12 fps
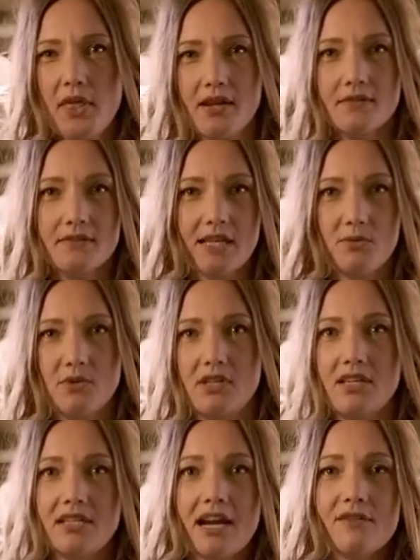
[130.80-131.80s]
things that we
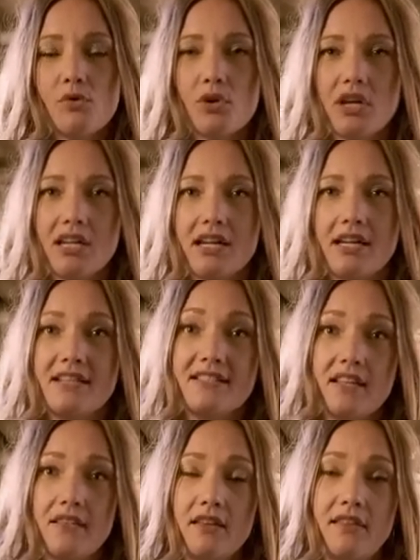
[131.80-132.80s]
need to have organized.
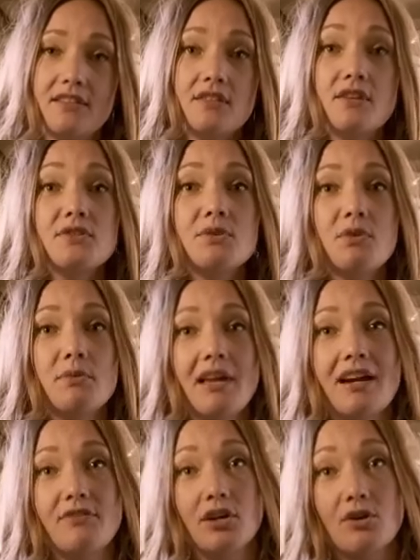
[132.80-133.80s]
And then that's also where we
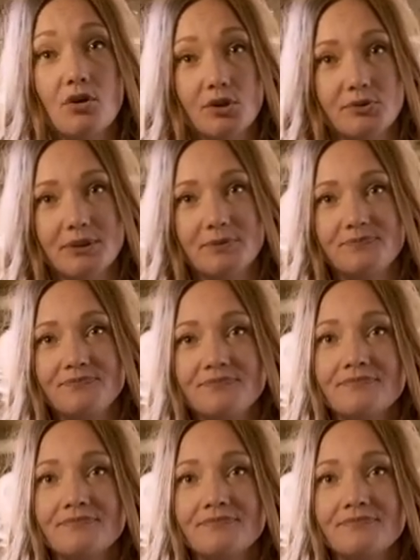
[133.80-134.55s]
have our cold room.